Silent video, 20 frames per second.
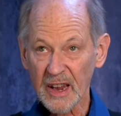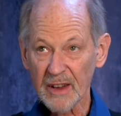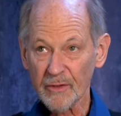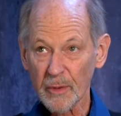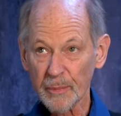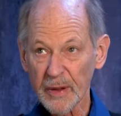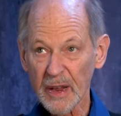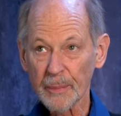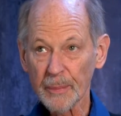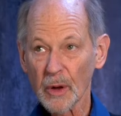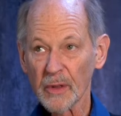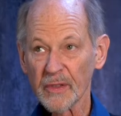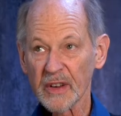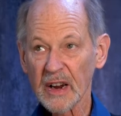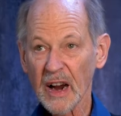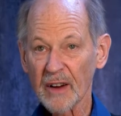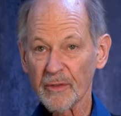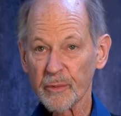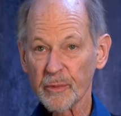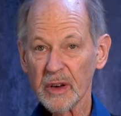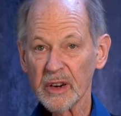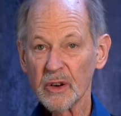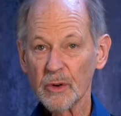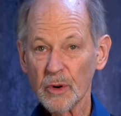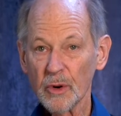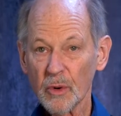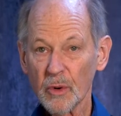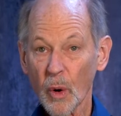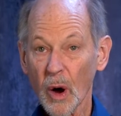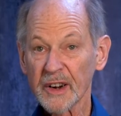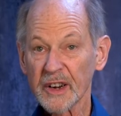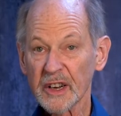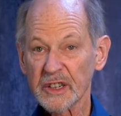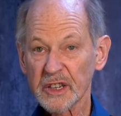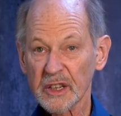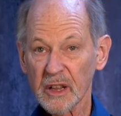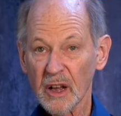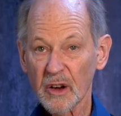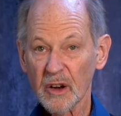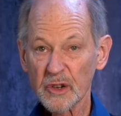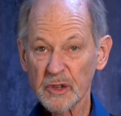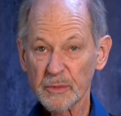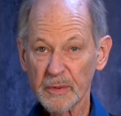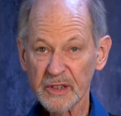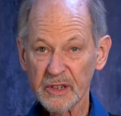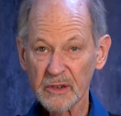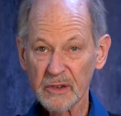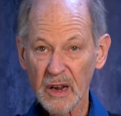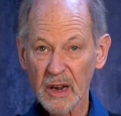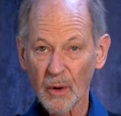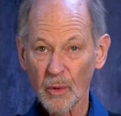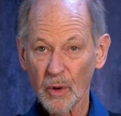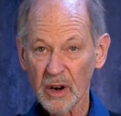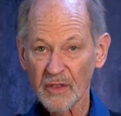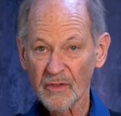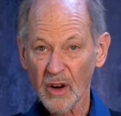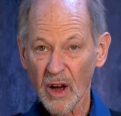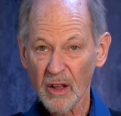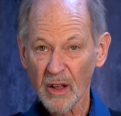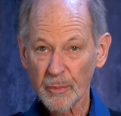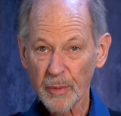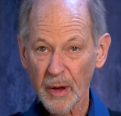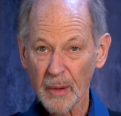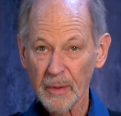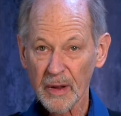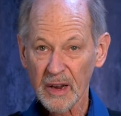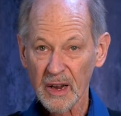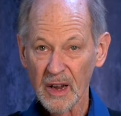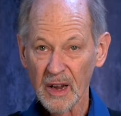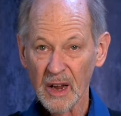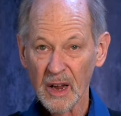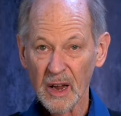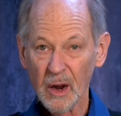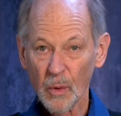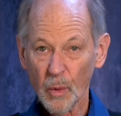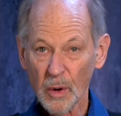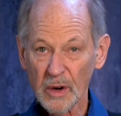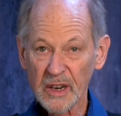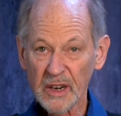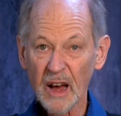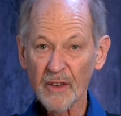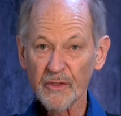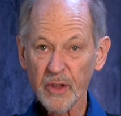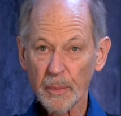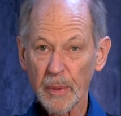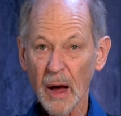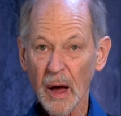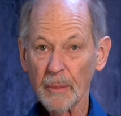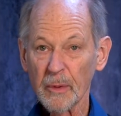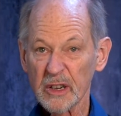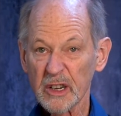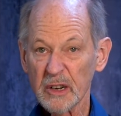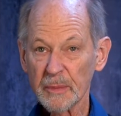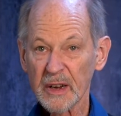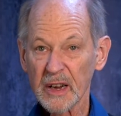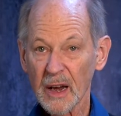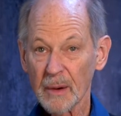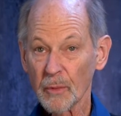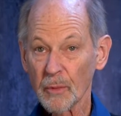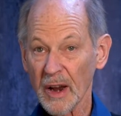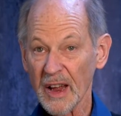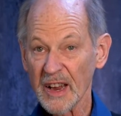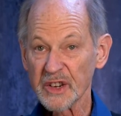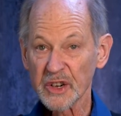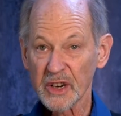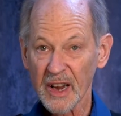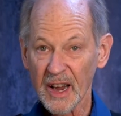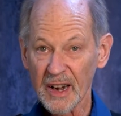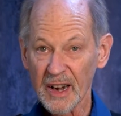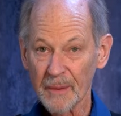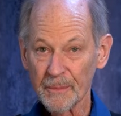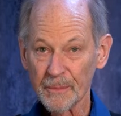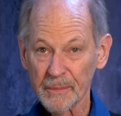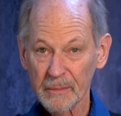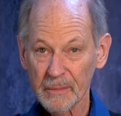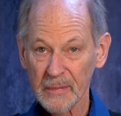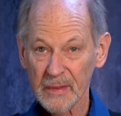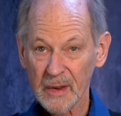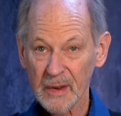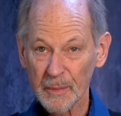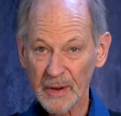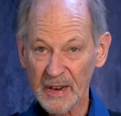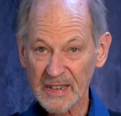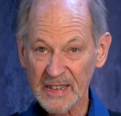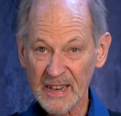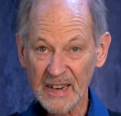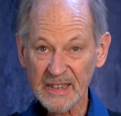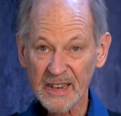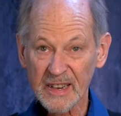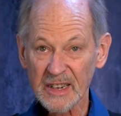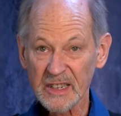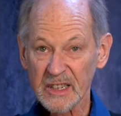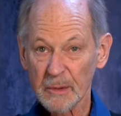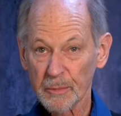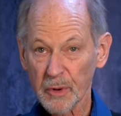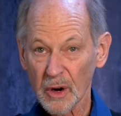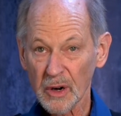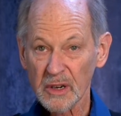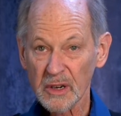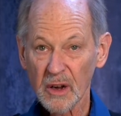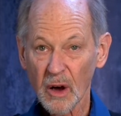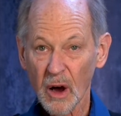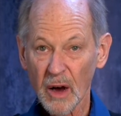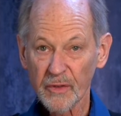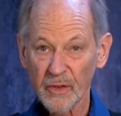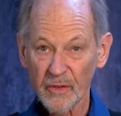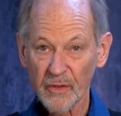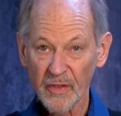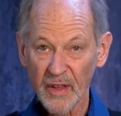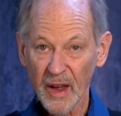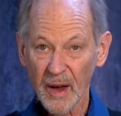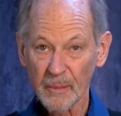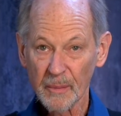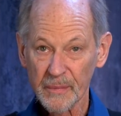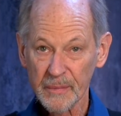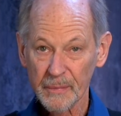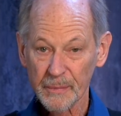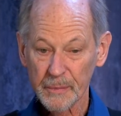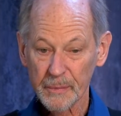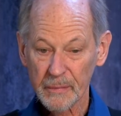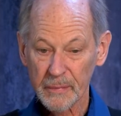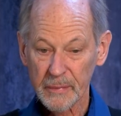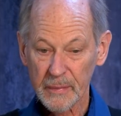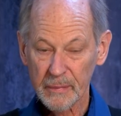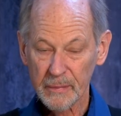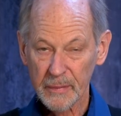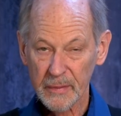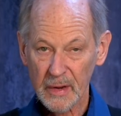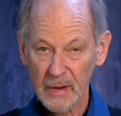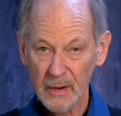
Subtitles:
And I think even people in the government who want to disclose but do not want to involve the public would love the public to become more educated because that takes the burden off of them.